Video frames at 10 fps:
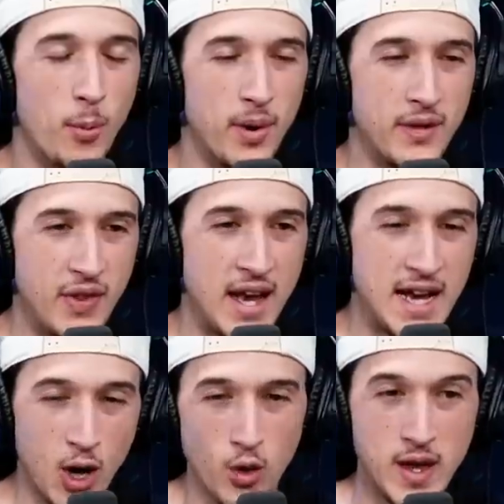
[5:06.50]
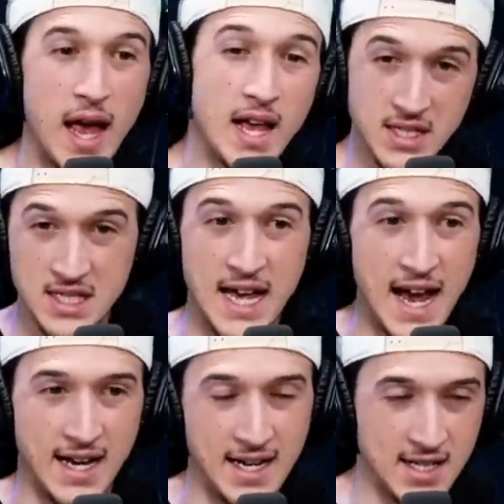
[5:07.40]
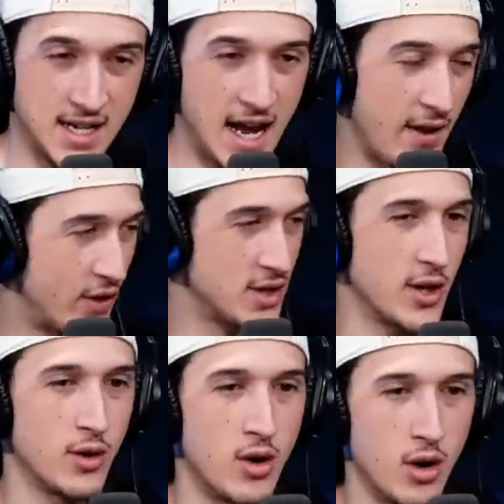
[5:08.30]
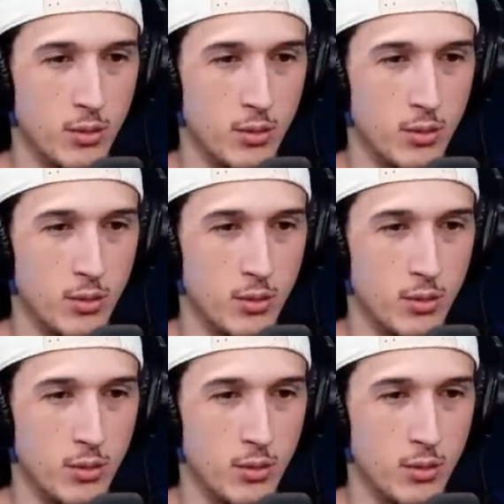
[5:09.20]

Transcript: but then he only has that. He doesn't have his other arm.